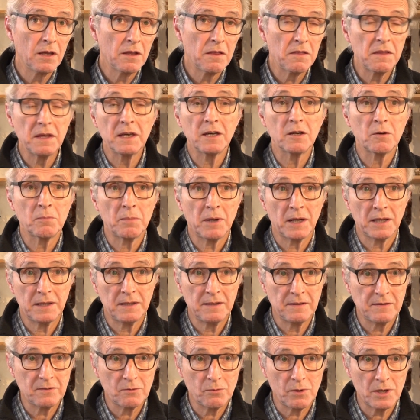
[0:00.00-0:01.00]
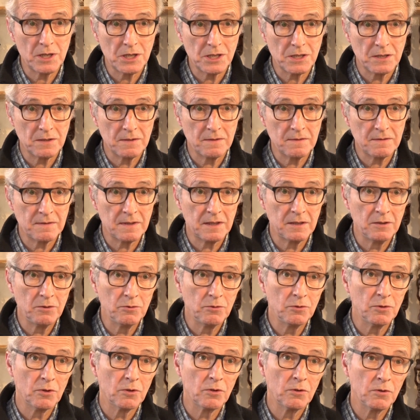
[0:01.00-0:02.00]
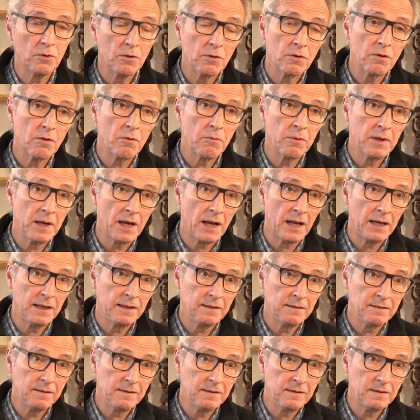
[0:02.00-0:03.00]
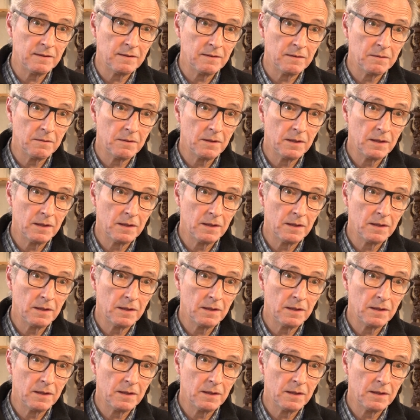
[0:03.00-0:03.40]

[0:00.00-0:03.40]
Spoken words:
think about these questions and you don't know the realities